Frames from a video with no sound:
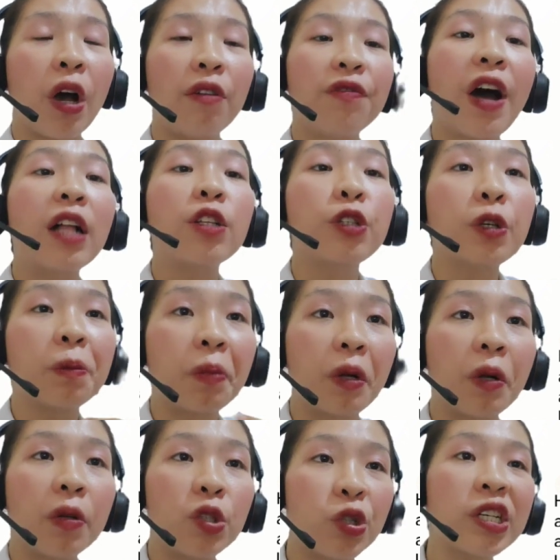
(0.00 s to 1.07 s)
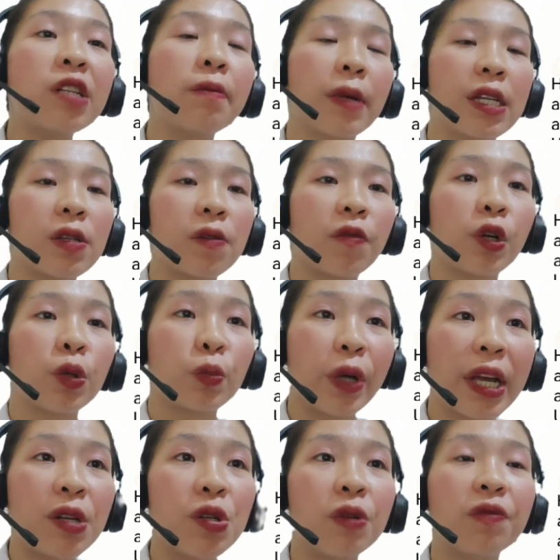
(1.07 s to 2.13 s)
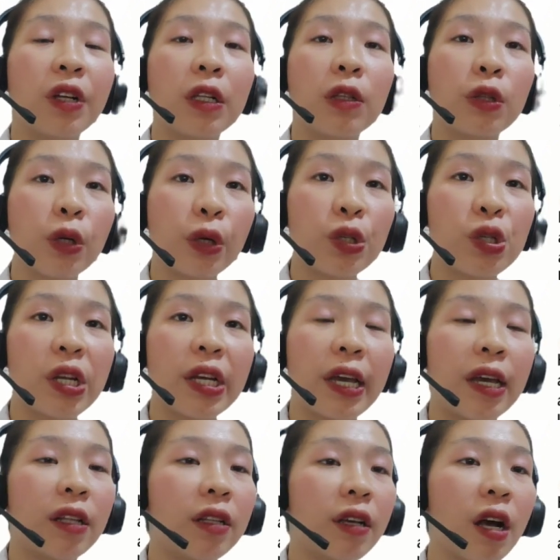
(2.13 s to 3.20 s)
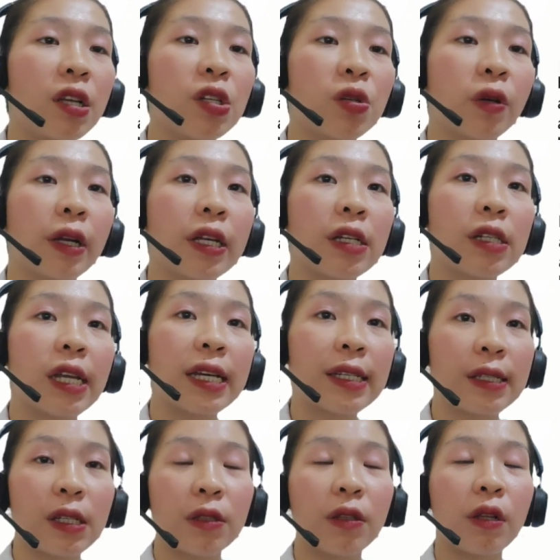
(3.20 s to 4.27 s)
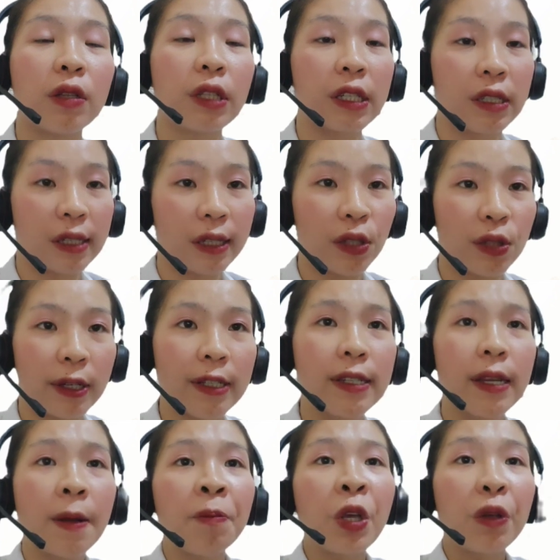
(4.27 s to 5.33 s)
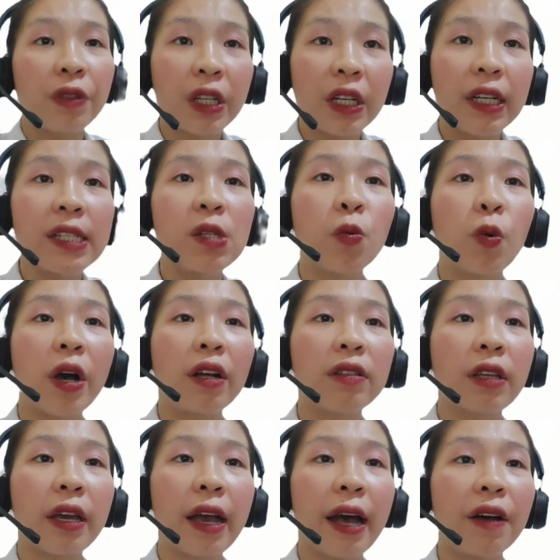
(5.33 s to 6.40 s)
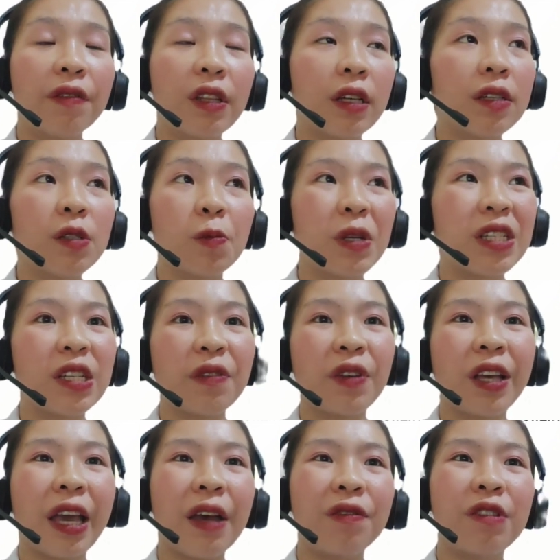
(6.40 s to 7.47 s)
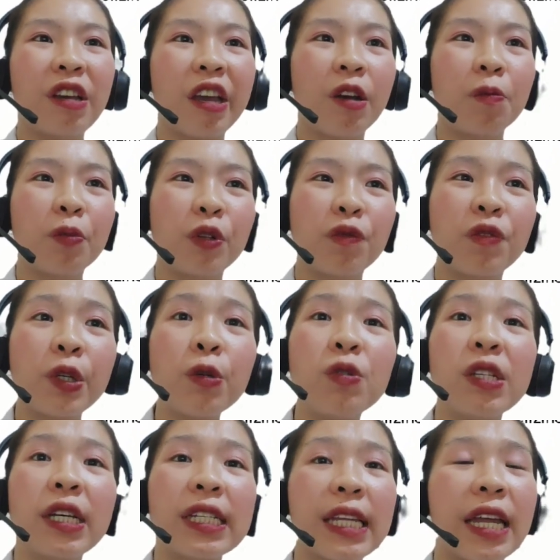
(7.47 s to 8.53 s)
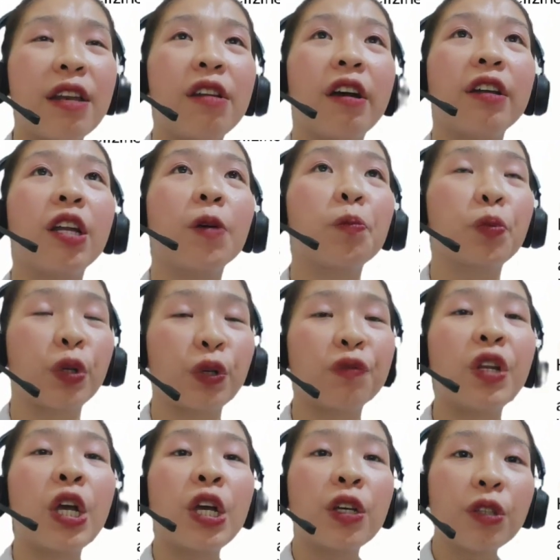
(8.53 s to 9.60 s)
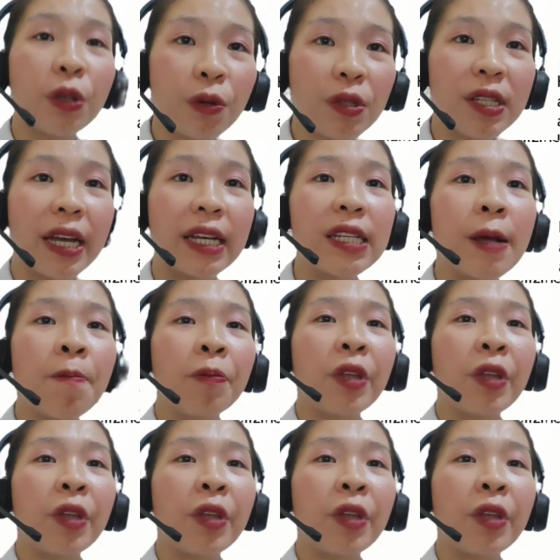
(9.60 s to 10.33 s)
valuable treatments for a range of allergic and gastrointestinal conditions. Thus, while they have the specific FDA approved uses and non-approved uses